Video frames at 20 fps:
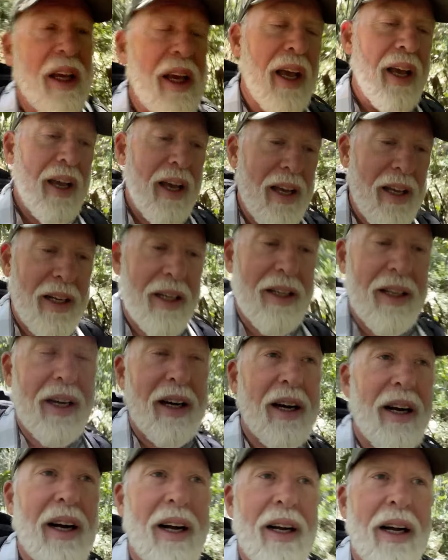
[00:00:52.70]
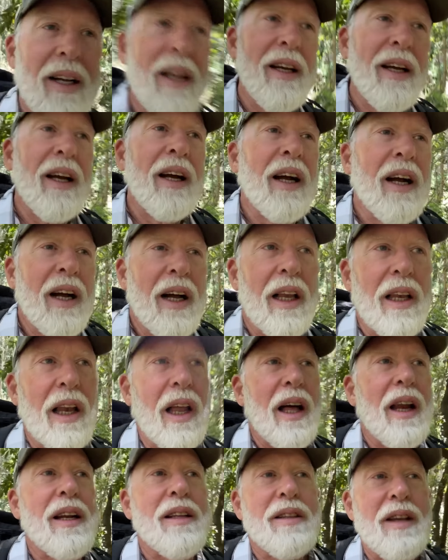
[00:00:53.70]
and a
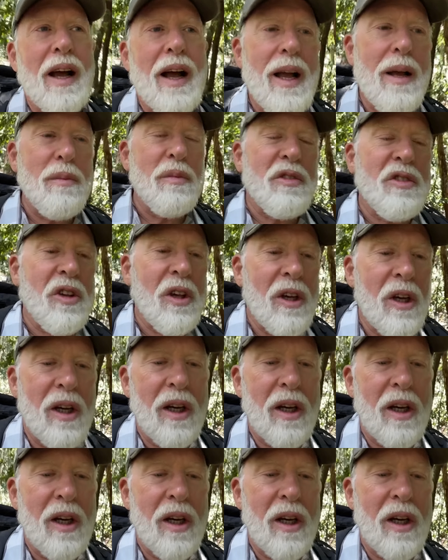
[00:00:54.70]
lot of times